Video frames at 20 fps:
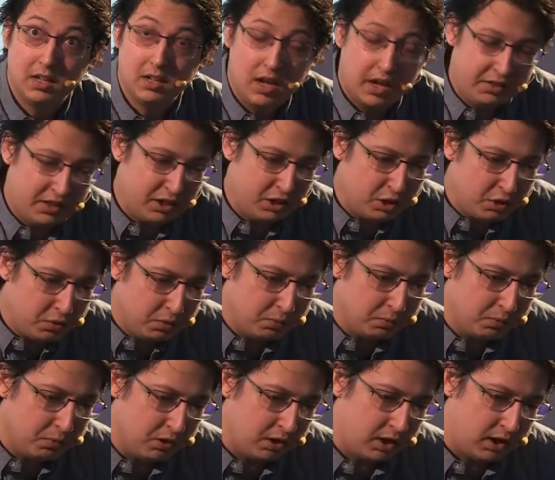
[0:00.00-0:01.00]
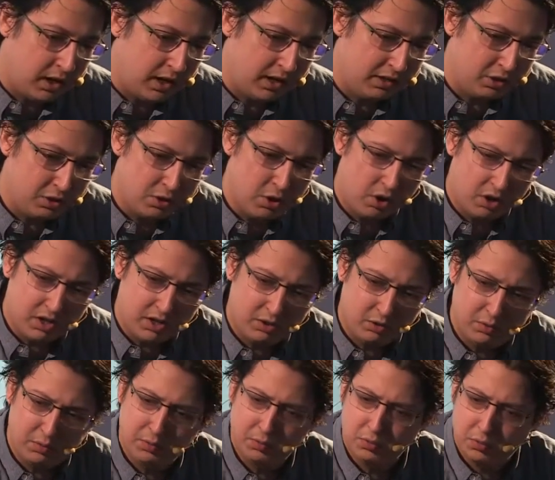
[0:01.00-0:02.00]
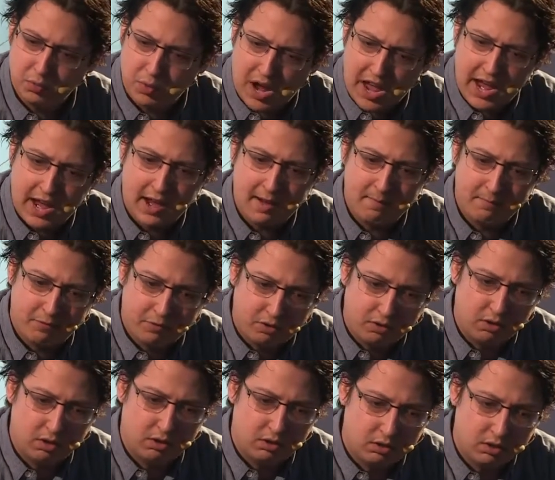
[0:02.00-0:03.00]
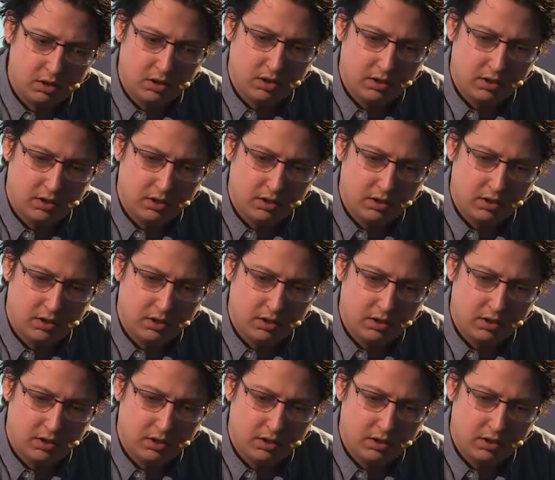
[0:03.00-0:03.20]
I think and you don't need to aim for